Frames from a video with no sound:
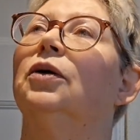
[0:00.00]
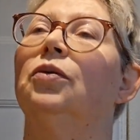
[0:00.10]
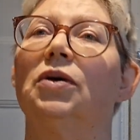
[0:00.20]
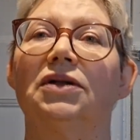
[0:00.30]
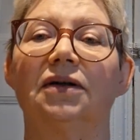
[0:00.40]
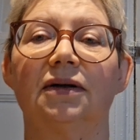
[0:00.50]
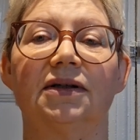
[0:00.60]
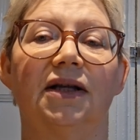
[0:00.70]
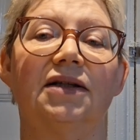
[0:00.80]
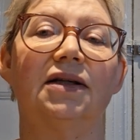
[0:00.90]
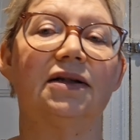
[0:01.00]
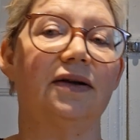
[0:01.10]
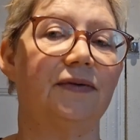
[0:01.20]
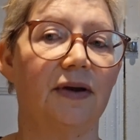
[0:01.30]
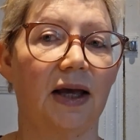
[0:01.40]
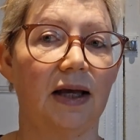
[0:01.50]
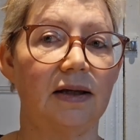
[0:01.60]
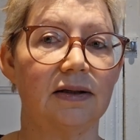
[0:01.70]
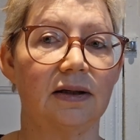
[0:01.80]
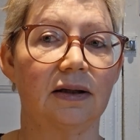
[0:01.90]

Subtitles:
What successes have you had,